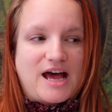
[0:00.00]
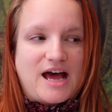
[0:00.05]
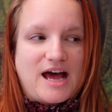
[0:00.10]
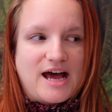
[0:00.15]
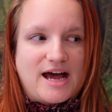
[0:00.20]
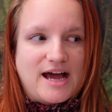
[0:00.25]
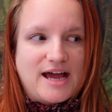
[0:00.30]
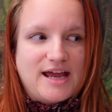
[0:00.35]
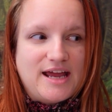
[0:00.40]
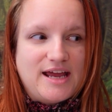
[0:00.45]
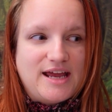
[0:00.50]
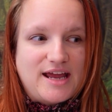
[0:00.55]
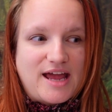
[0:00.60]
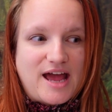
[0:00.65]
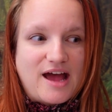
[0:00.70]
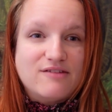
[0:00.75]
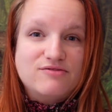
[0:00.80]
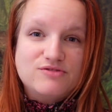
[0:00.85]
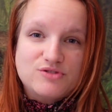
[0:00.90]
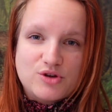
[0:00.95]
I
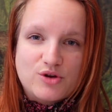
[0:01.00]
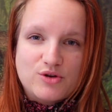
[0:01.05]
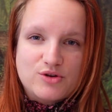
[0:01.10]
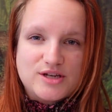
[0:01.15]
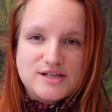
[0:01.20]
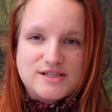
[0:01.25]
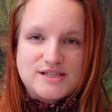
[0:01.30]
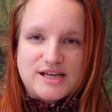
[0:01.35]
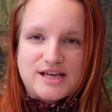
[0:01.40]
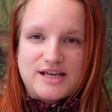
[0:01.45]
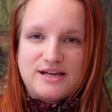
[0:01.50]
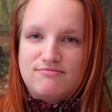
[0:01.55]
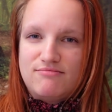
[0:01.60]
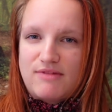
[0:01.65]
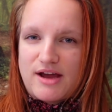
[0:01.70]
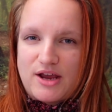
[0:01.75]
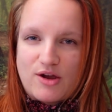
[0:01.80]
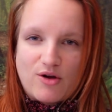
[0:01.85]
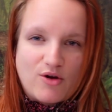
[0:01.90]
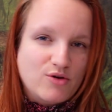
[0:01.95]
have noticed in
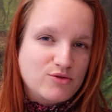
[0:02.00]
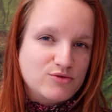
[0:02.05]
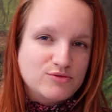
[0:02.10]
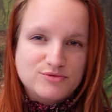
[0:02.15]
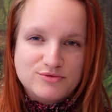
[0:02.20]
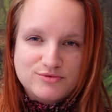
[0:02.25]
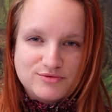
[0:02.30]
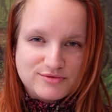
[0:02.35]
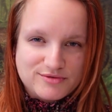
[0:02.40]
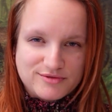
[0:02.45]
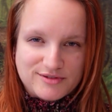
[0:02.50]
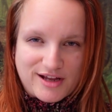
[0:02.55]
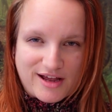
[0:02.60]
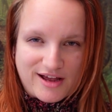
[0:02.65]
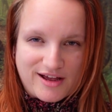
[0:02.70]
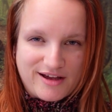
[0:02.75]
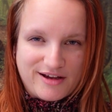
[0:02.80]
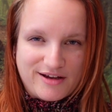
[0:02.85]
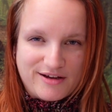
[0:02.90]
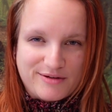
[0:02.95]
my own
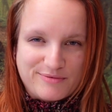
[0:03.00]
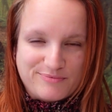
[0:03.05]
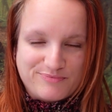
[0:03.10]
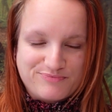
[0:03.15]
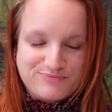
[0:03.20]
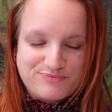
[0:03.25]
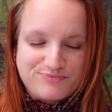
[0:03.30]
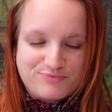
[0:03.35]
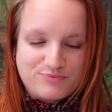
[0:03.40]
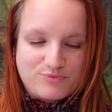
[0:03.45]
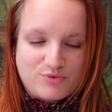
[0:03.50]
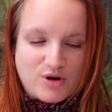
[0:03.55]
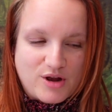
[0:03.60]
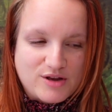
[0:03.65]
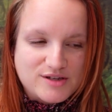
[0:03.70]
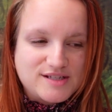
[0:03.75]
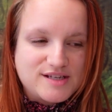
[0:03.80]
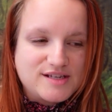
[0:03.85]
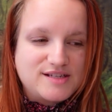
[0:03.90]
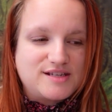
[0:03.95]

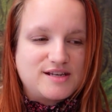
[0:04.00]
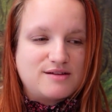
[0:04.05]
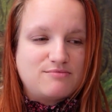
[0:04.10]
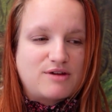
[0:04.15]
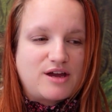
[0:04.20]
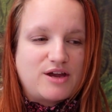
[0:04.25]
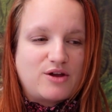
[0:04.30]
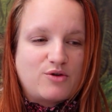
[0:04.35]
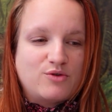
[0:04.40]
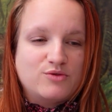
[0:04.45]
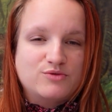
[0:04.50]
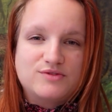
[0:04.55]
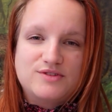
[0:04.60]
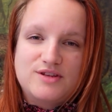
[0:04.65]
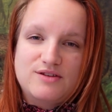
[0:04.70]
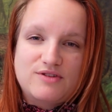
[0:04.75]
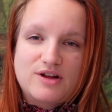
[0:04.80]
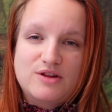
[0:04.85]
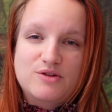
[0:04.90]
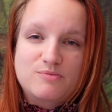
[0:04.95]
process, in my own
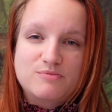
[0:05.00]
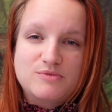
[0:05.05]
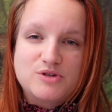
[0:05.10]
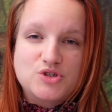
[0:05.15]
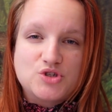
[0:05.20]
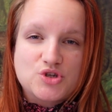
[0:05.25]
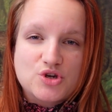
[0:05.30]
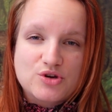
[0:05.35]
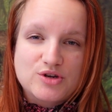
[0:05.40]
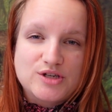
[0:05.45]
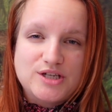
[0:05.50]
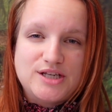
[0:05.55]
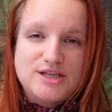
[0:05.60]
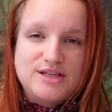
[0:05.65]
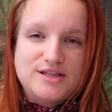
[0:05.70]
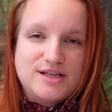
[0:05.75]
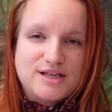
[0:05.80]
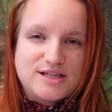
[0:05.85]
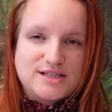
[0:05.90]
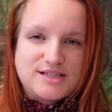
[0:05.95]
development journey,
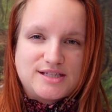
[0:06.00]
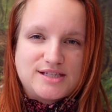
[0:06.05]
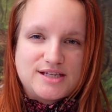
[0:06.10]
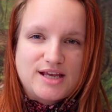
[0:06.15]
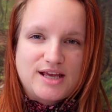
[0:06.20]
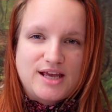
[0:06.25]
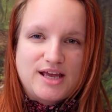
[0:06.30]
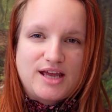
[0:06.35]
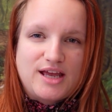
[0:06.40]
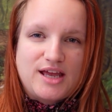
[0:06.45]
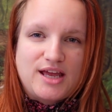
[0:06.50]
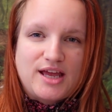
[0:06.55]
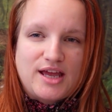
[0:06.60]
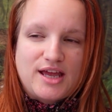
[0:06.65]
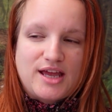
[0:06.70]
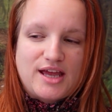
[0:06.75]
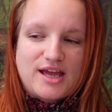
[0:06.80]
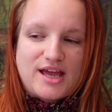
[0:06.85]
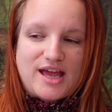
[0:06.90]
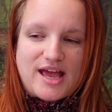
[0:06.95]
that
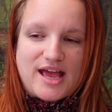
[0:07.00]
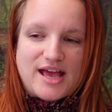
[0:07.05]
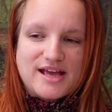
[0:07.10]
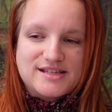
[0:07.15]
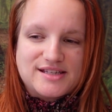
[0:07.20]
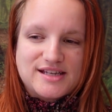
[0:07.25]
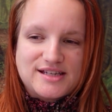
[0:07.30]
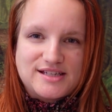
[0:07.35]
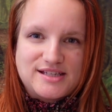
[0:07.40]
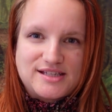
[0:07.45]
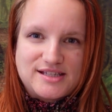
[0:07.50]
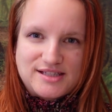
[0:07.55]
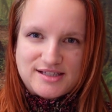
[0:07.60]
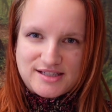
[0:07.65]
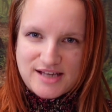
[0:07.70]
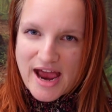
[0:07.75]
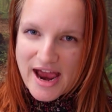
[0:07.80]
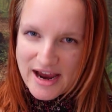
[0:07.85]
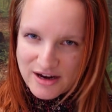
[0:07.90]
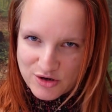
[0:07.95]
as I
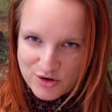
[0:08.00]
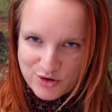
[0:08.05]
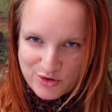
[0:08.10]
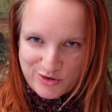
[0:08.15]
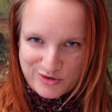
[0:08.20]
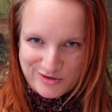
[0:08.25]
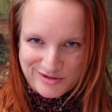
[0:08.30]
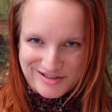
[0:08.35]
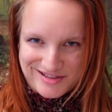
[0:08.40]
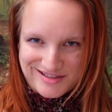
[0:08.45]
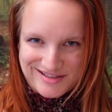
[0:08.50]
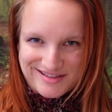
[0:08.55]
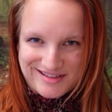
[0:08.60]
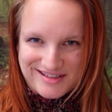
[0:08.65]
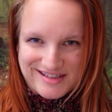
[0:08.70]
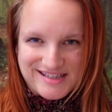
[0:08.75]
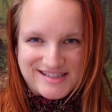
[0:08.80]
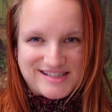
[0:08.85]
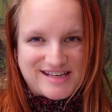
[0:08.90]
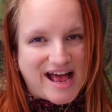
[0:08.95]
tackled
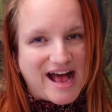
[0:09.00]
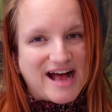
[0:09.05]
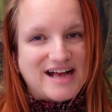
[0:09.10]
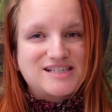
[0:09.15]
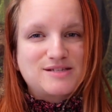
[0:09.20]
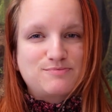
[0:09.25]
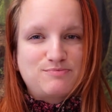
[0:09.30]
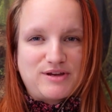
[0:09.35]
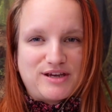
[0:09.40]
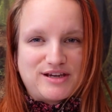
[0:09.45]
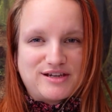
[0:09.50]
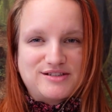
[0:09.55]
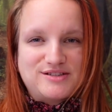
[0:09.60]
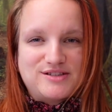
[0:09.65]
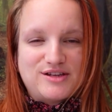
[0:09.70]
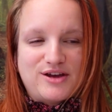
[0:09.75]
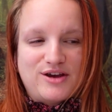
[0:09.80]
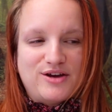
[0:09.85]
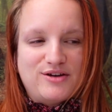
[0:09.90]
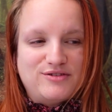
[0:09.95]
this aspect
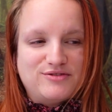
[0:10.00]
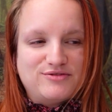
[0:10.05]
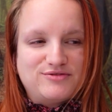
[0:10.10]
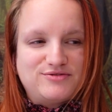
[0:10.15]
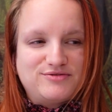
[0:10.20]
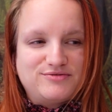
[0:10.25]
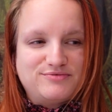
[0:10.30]
of,